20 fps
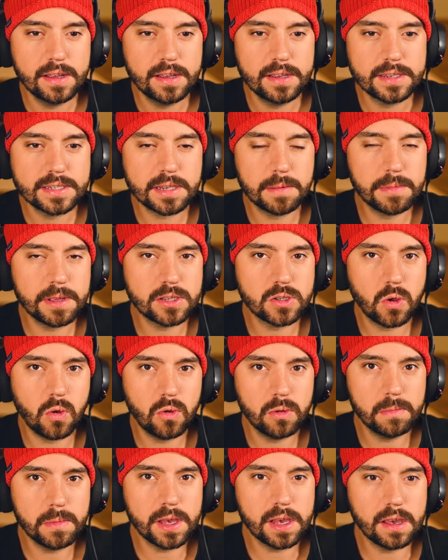something
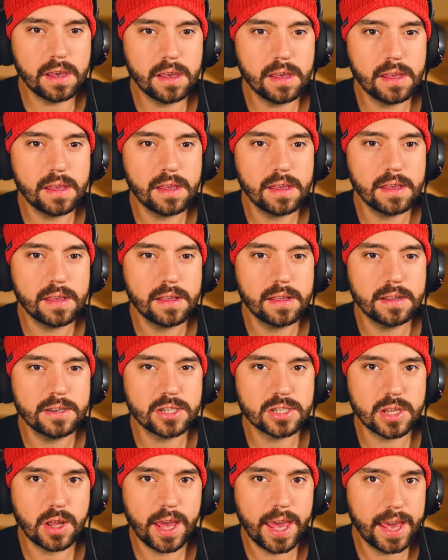told me,
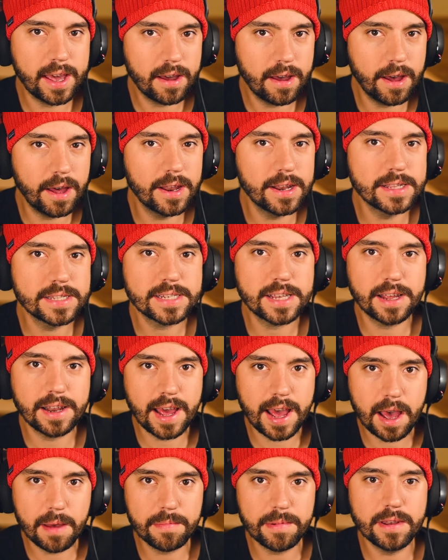just hang on, it's going to
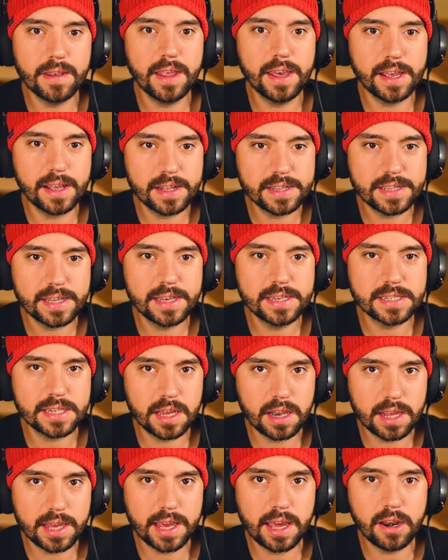happen. Like, he's
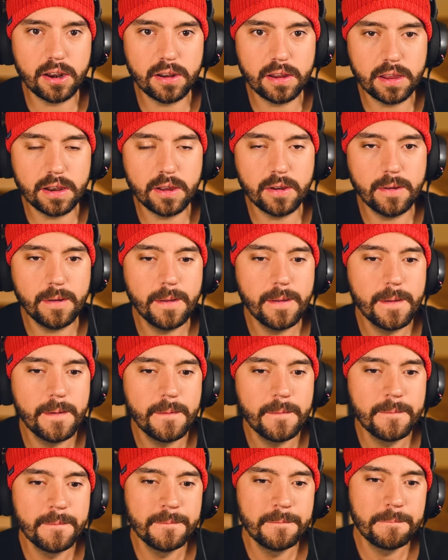going to get her, you know?
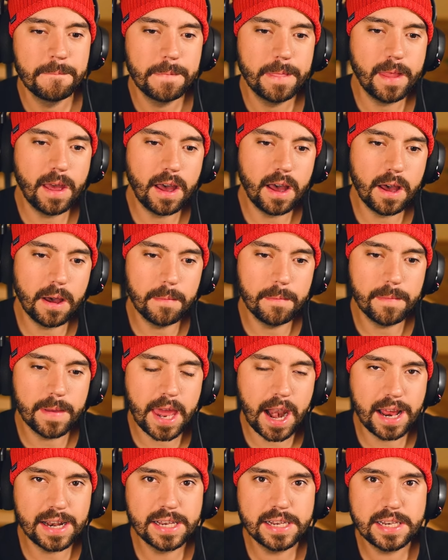
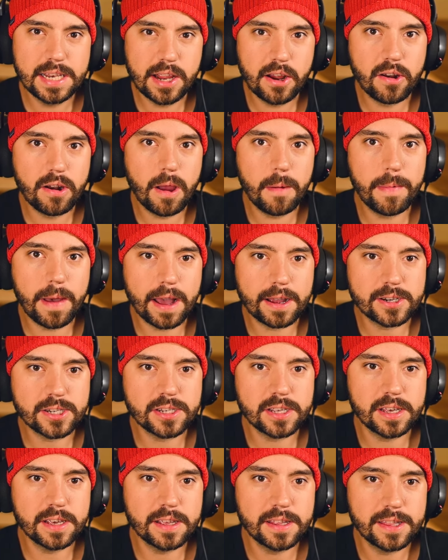And I did tear up,
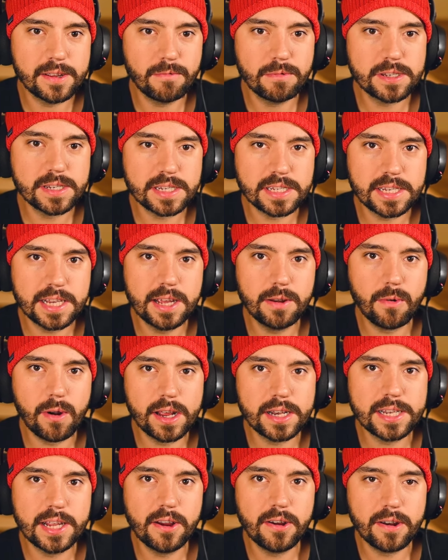actually. There was a scene where I
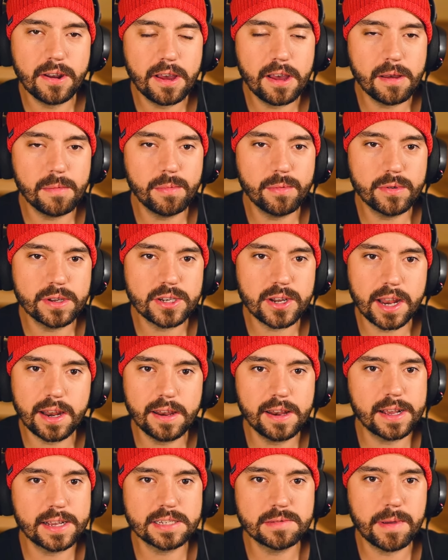teared up, which I
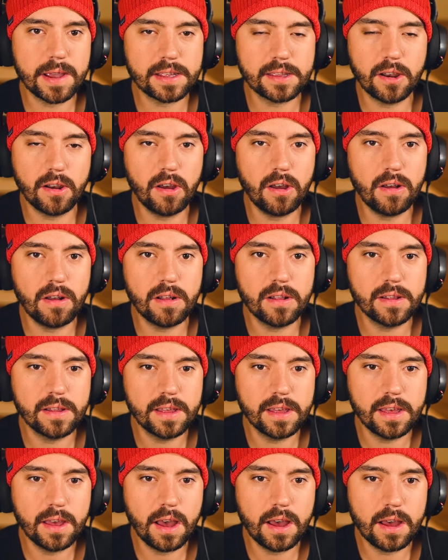didn't expect at all.
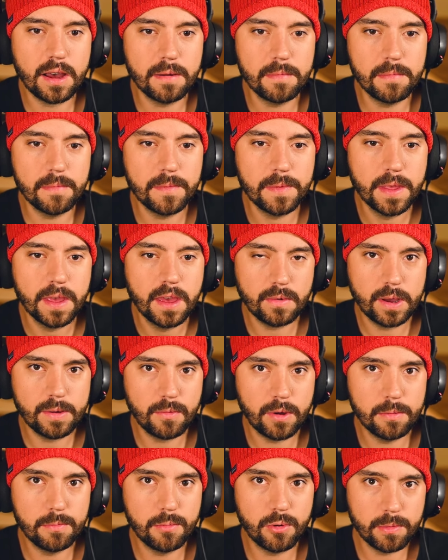
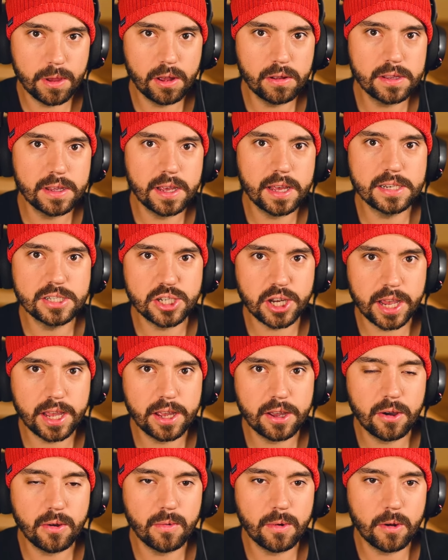When Broomhilda and
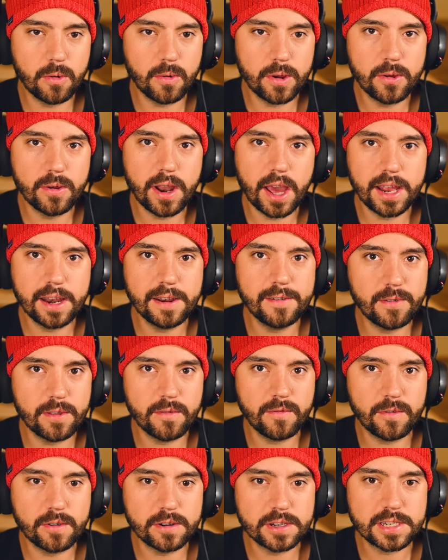Django were reunited for
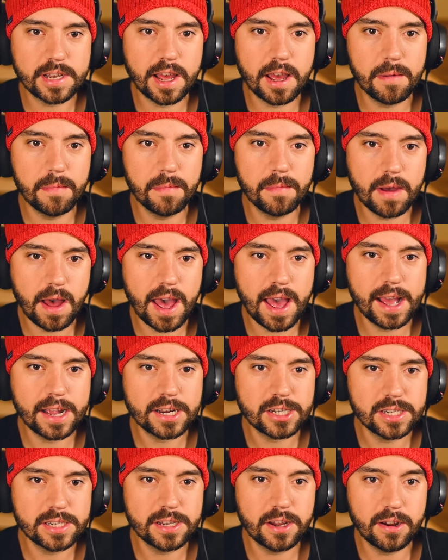the first time, I
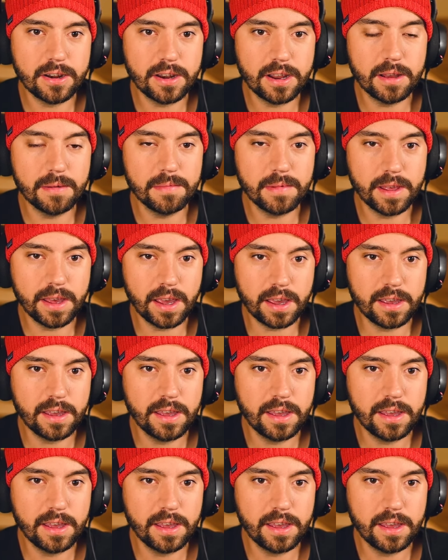actually teared up. Like,